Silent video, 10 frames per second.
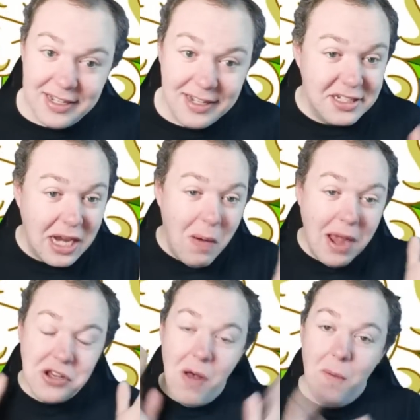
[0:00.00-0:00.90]
So, as
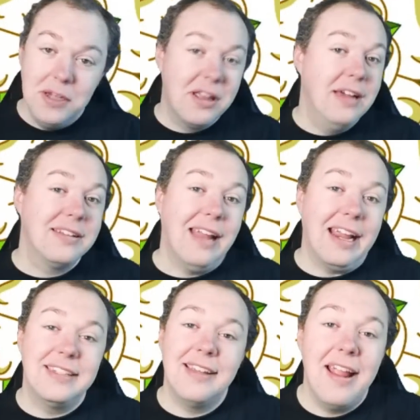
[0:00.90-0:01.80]
always, guys, like I
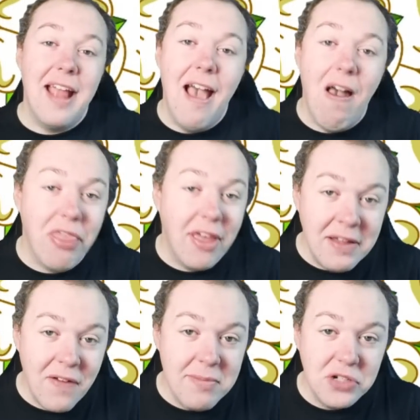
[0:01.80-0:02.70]
say, thank you
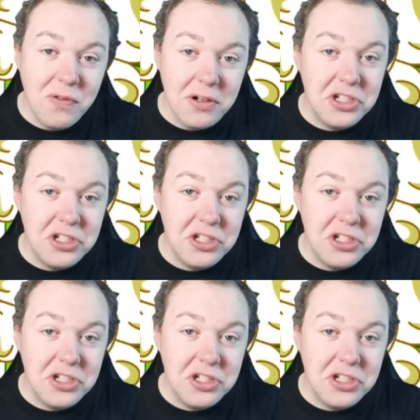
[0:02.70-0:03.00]
very much for watching.